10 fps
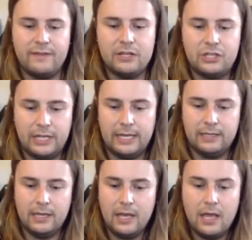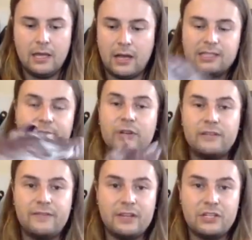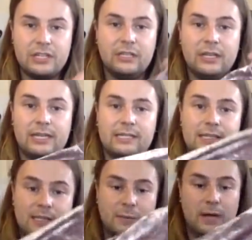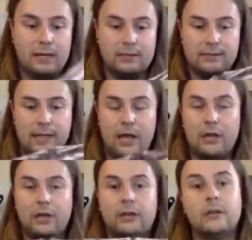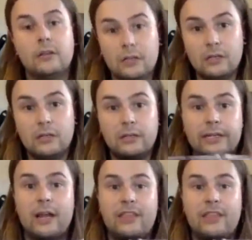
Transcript: finished it. Guys, I've already finished it. Look, and it's this one. So, you know,